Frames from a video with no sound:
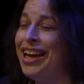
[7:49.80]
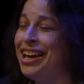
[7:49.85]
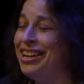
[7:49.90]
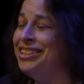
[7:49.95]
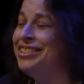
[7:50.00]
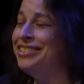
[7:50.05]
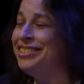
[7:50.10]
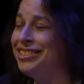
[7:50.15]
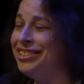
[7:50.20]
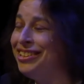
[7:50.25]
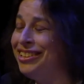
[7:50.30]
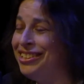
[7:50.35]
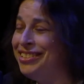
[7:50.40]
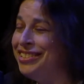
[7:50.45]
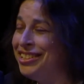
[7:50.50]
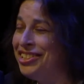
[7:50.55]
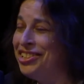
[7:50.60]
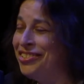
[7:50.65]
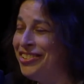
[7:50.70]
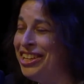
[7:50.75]
that is a
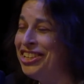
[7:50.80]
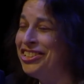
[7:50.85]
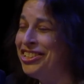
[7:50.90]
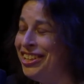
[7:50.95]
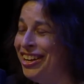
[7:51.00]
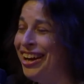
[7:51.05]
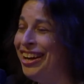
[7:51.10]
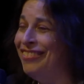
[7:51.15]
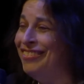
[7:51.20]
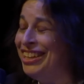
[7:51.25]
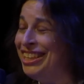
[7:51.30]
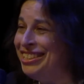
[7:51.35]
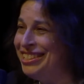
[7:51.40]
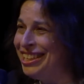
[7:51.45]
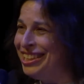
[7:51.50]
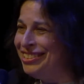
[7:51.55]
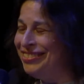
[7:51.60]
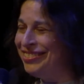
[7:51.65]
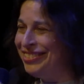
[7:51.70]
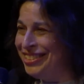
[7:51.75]
situation I
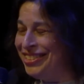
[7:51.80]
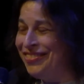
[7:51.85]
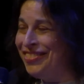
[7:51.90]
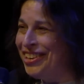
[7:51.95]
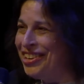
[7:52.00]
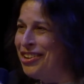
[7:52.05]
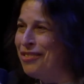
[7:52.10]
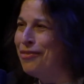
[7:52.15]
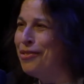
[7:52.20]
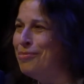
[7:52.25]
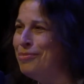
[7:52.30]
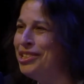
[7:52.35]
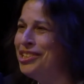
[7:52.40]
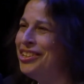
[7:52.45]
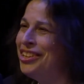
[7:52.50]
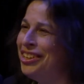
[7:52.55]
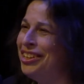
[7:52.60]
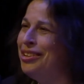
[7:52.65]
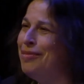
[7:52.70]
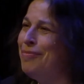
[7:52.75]
myself is very
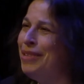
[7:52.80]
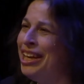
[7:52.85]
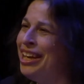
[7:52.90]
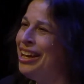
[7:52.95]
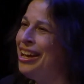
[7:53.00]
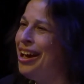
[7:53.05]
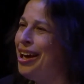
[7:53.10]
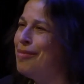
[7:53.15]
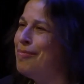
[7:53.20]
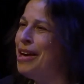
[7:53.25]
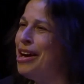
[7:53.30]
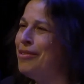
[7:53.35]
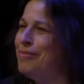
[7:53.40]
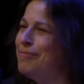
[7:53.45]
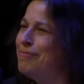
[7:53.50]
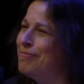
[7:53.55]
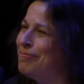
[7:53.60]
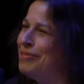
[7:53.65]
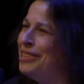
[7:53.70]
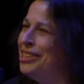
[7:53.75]
familiar to me
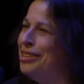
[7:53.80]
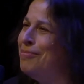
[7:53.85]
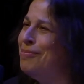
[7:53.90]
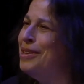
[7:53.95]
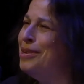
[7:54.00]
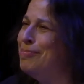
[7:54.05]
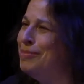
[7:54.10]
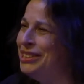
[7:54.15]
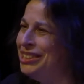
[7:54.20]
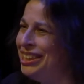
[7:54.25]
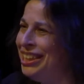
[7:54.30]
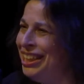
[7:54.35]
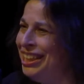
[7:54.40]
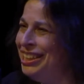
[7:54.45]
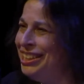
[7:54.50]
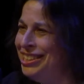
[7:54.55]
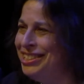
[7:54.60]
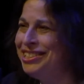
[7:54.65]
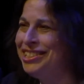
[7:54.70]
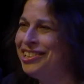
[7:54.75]
about putting people at
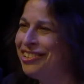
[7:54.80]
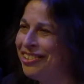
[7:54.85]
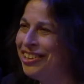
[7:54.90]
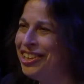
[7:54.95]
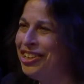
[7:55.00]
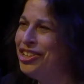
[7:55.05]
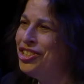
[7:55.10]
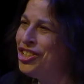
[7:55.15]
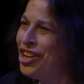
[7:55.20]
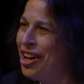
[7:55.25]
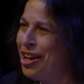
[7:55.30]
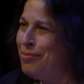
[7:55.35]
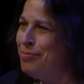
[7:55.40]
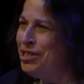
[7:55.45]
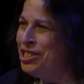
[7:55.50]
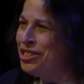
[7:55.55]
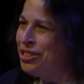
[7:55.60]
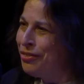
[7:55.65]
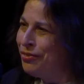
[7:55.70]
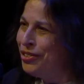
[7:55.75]
ease during a job
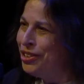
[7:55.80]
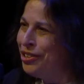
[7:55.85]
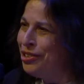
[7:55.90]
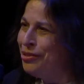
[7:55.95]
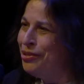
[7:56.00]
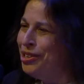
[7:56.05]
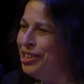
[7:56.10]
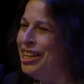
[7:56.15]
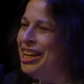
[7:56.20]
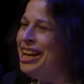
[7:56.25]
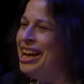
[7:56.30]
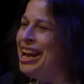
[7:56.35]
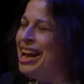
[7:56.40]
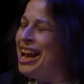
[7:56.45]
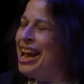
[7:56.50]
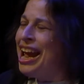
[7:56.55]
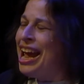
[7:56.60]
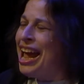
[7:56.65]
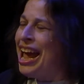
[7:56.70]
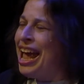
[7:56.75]
interview.
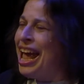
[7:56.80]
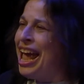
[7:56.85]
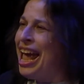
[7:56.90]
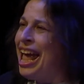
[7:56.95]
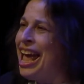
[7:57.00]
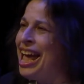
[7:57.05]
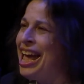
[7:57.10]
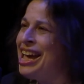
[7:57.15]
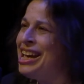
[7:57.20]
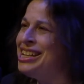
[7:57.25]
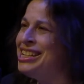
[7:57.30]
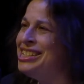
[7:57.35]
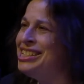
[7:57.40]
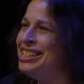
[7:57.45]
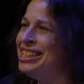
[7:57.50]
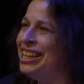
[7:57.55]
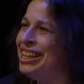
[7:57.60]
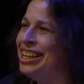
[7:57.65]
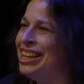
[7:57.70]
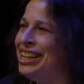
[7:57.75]
And
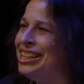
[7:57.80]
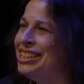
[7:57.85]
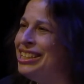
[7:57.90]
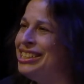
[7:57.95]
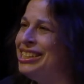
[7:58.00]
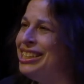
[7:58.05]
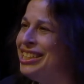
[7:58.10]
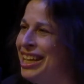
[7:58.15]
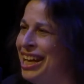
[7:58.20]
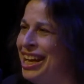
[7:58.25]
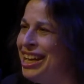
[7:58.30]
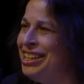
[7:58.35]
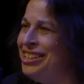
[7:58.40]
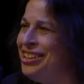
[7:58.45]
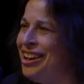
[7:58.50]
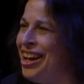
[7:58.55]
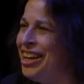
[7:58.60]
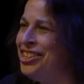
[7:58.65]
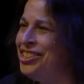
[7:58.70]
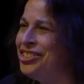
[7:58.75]
today
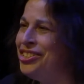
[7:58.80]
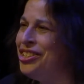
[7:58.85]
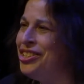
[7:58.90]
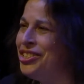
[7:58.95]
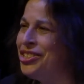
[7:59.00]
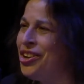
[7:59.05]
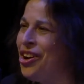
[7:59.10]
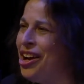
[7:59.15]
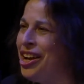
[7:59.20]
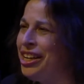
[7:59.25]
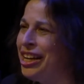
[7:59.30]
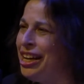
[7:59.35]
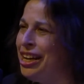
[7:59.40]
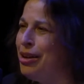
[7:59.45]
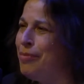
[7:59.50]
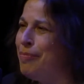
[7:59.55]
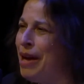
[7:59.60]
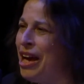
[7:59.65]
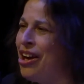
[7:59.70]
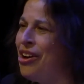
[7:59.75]
Nigel is talking
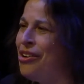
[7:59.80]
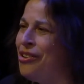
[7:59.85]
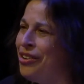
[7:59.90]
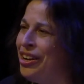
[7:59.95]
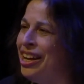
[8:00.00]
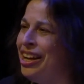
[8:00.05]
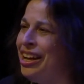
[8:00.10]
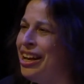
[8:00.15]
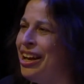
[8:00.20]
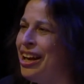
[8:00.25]
about